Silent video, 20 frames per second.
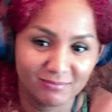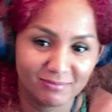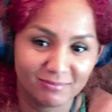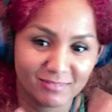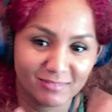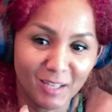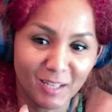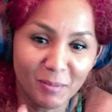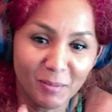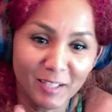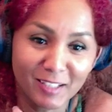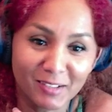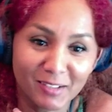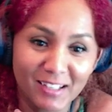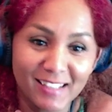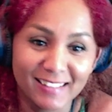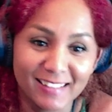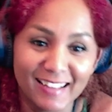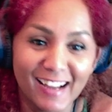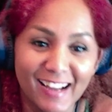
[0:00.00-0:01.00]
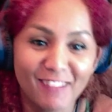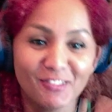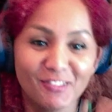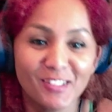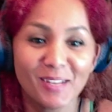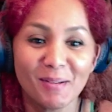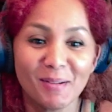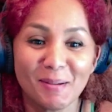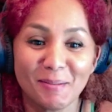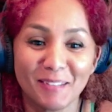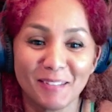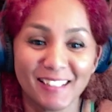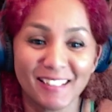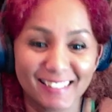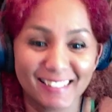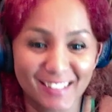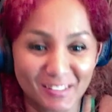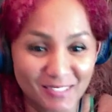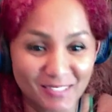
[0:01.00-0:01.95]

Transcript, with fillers: That'll be great. I've never been in the